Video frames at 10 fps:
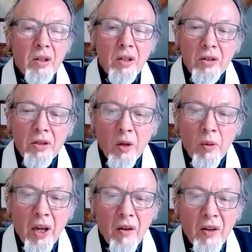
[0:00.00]
So we
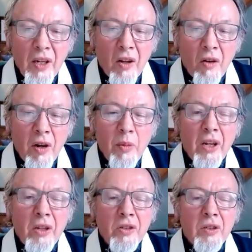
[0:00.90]
have another
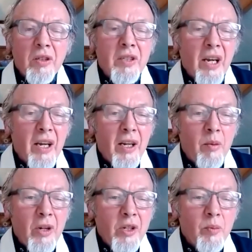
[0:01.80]
image. The second
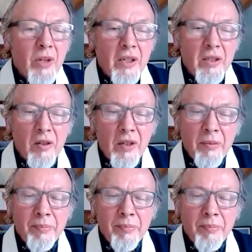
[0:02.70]
image, please, Louis.